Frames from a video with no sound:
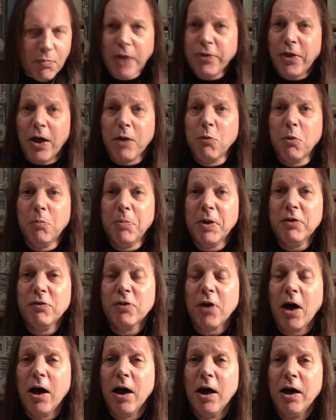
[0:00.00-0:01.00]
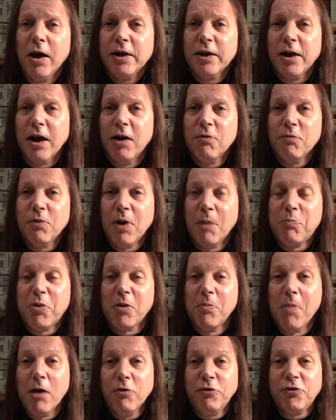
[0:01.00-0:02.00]
they will be
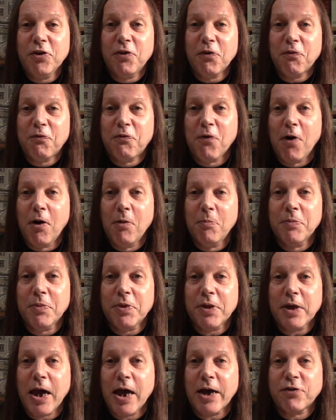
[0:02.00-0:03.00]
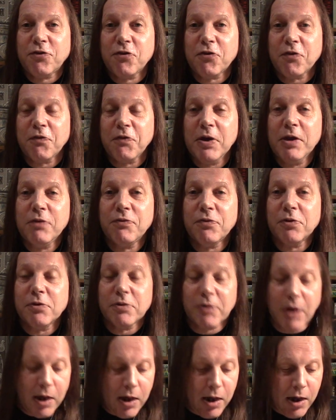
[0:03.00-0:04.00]
promoted from the Axis of
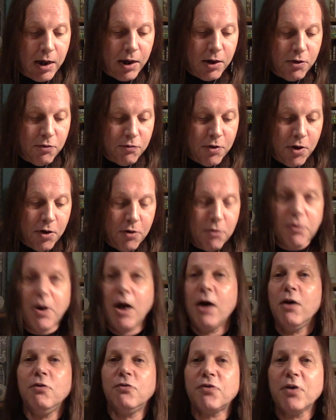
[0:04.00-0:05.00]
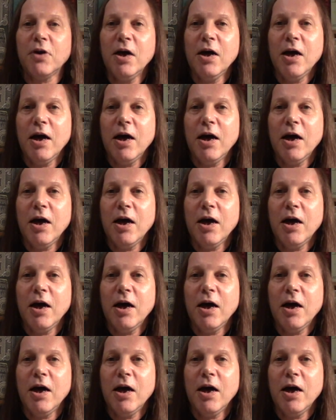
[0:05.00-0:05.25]
Evil, who knows.